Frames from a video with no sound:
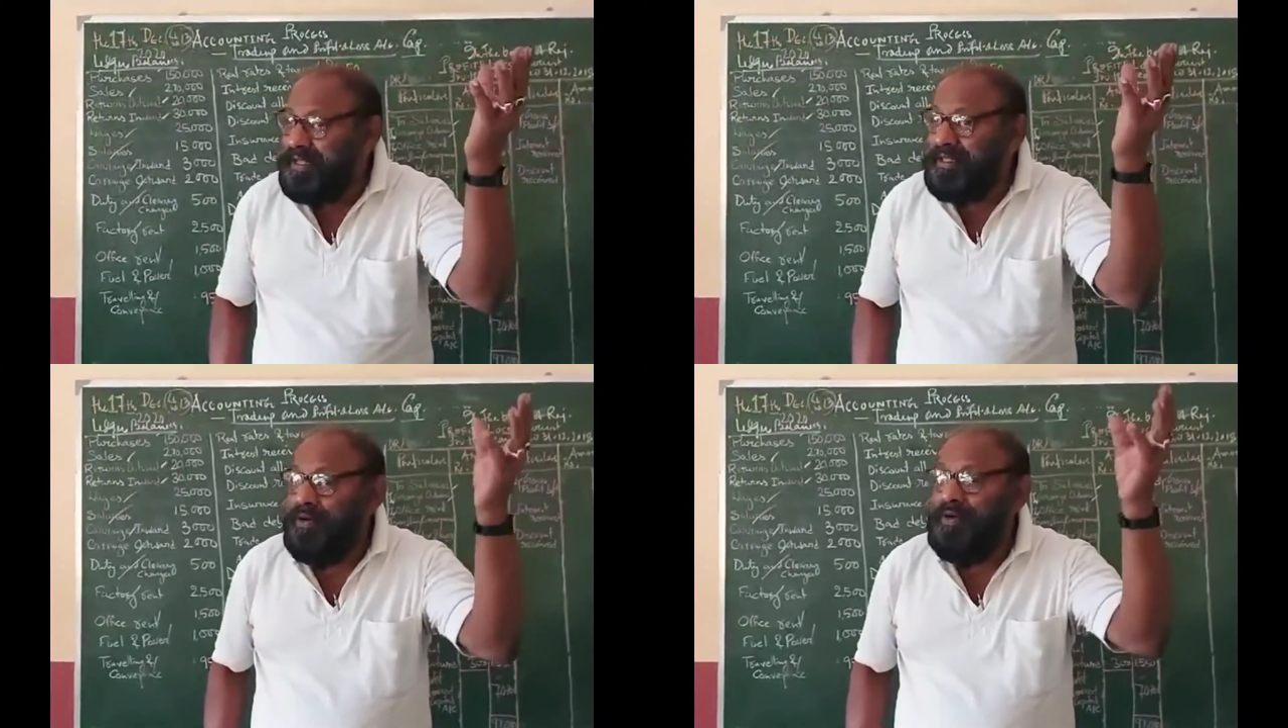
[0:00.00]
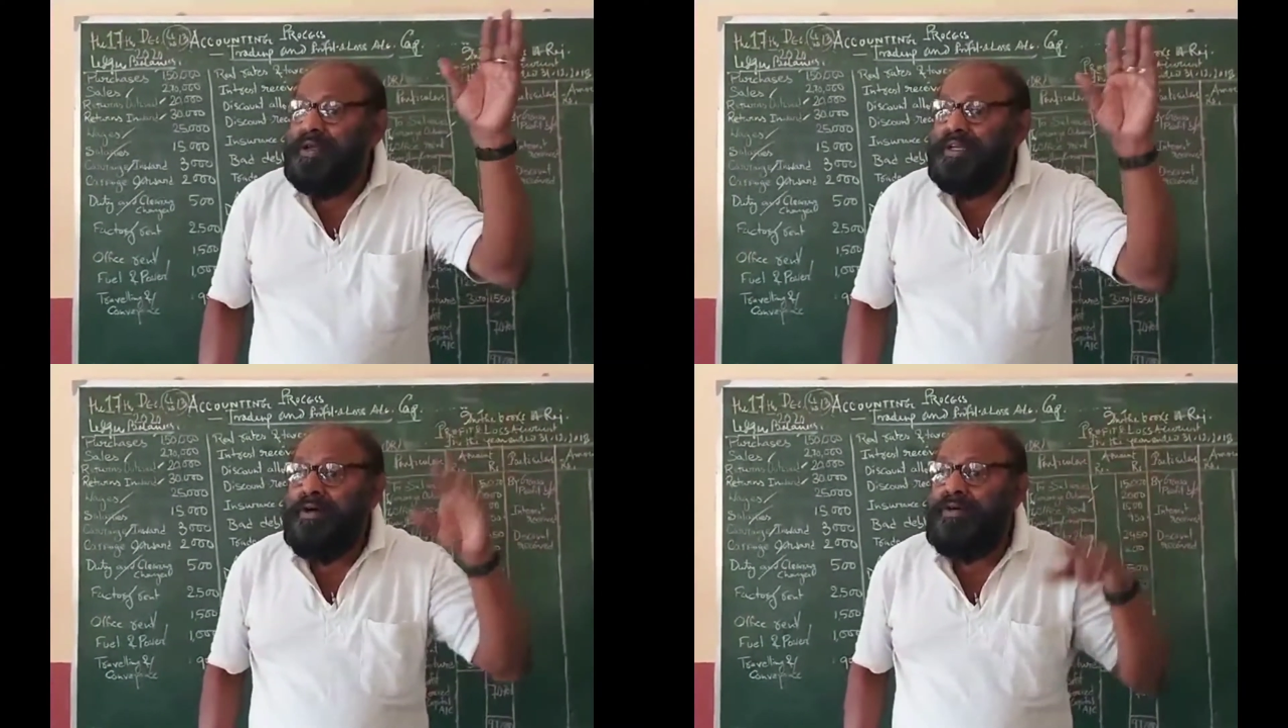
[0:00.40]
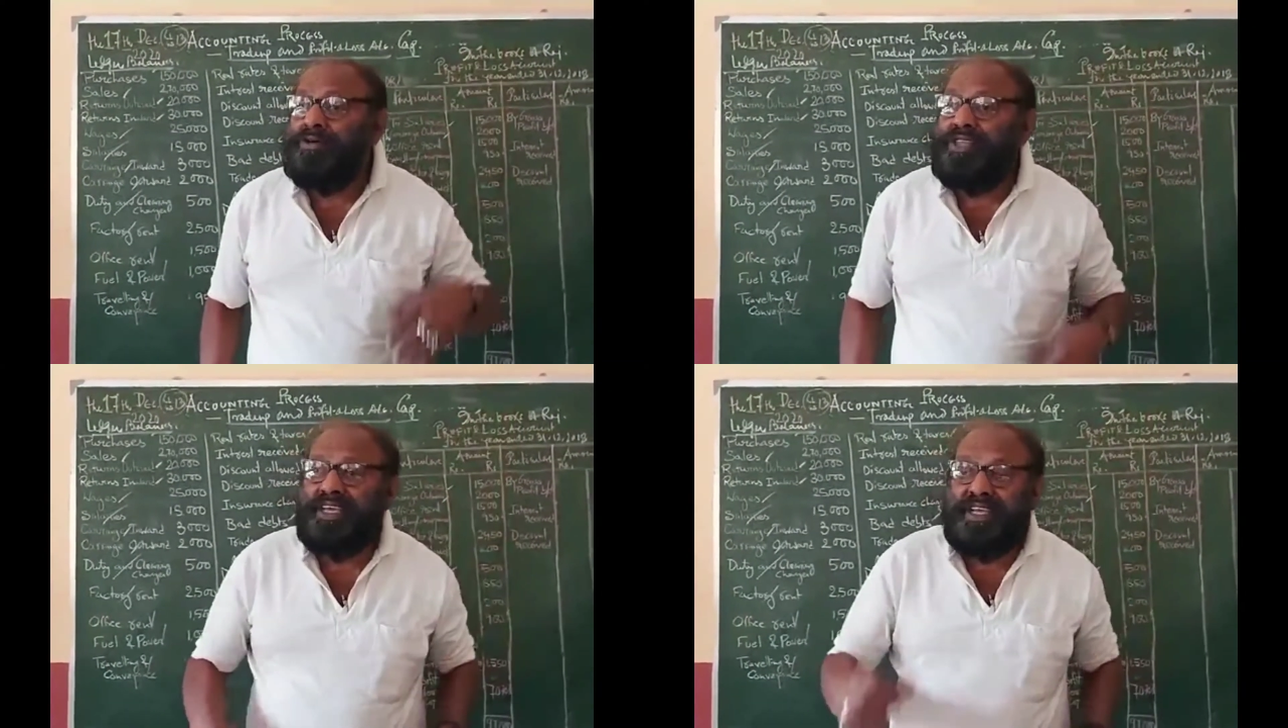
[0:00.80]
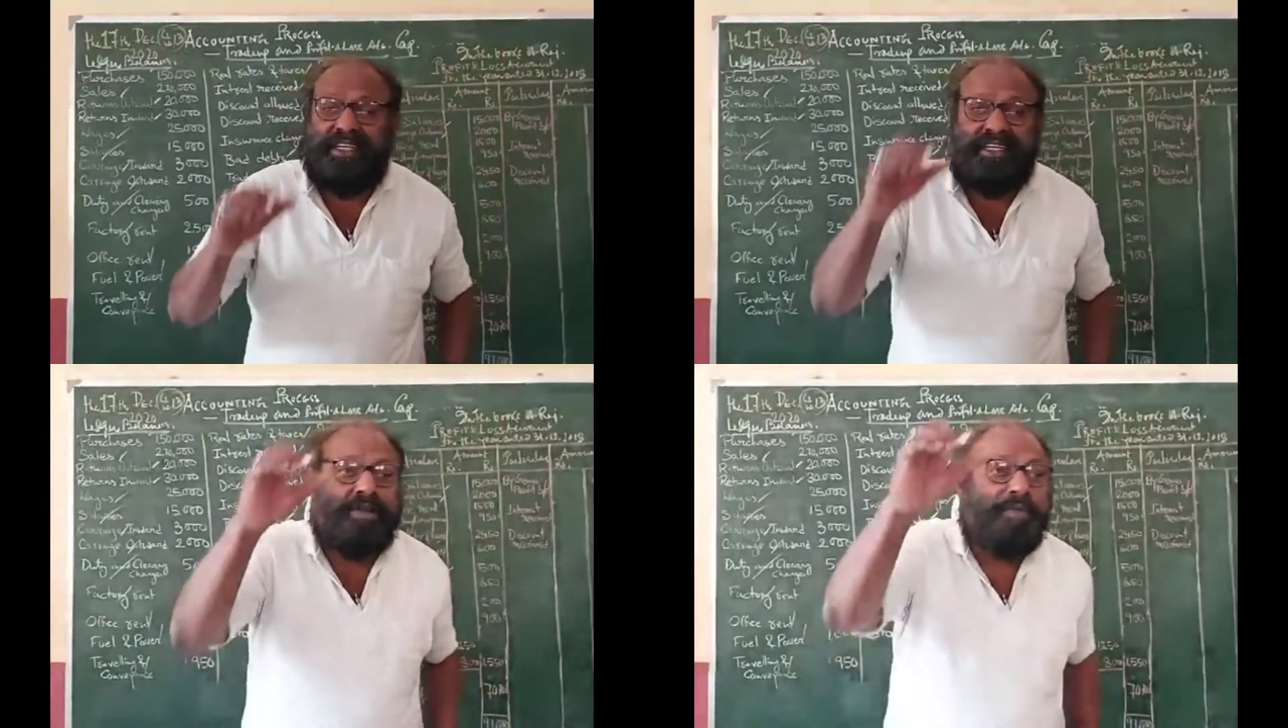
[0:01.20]
So now you think here,
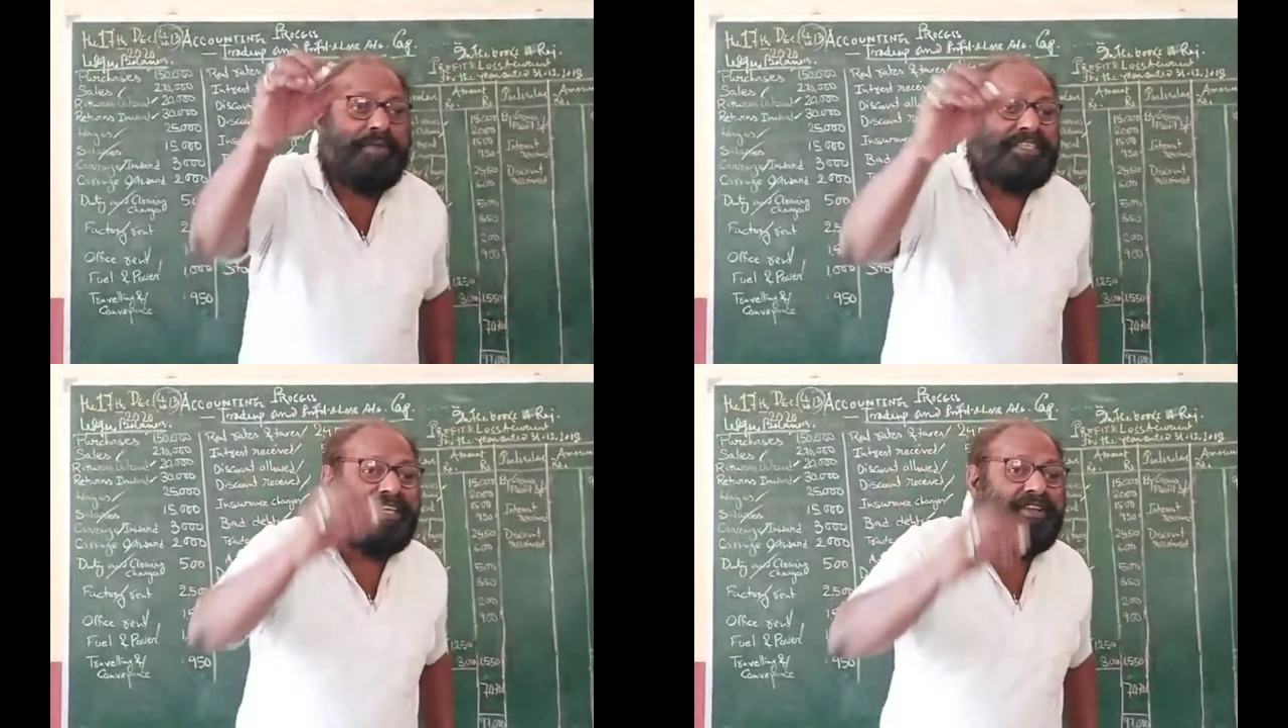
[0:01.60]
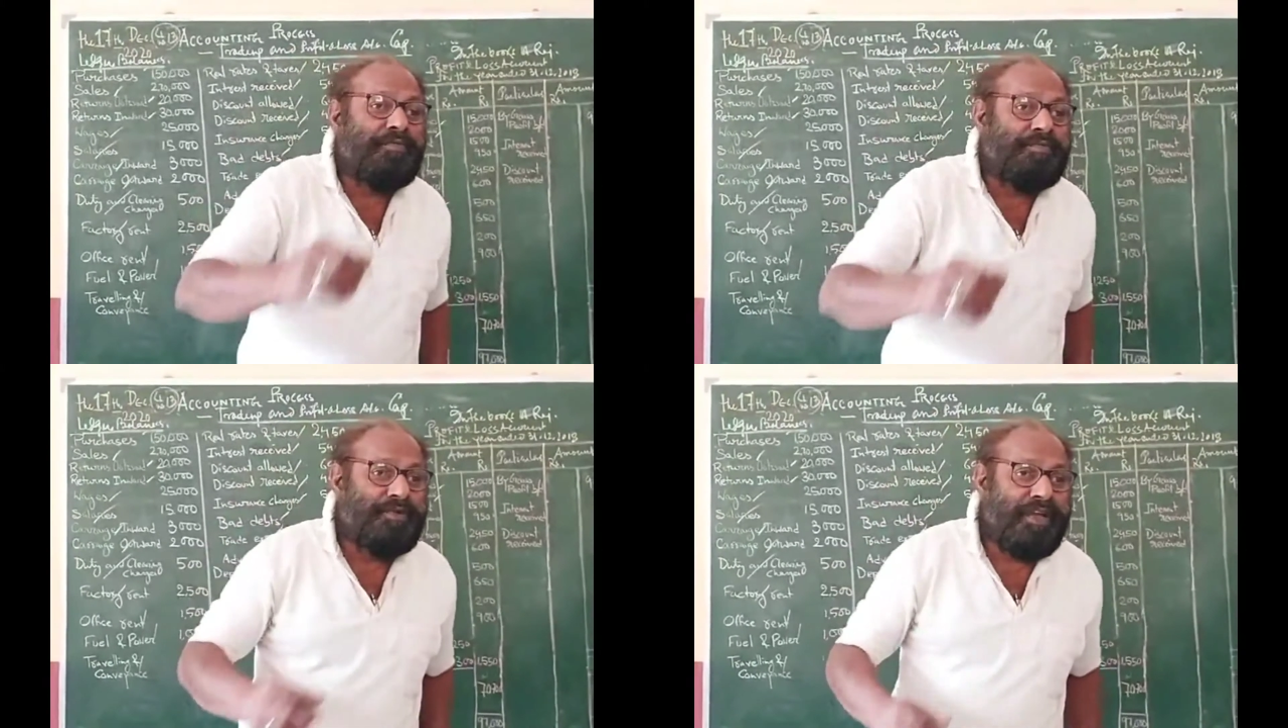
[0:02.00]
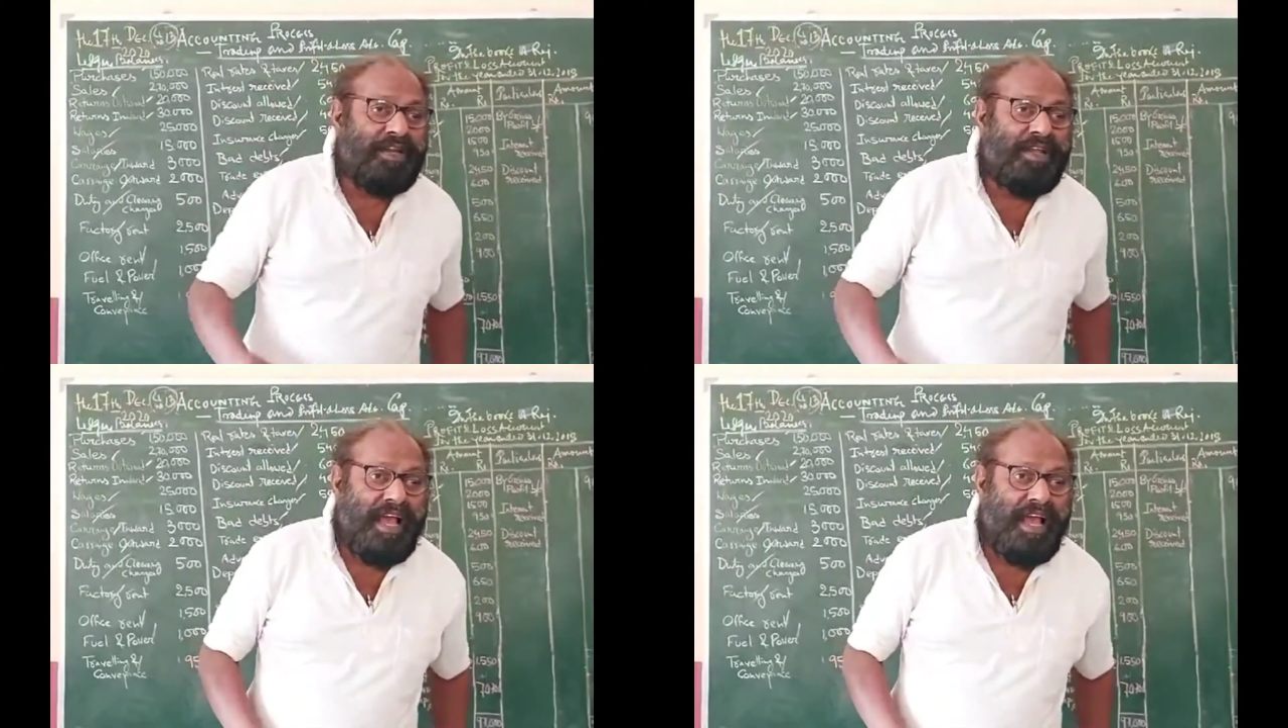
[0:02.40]
you have purchased a computer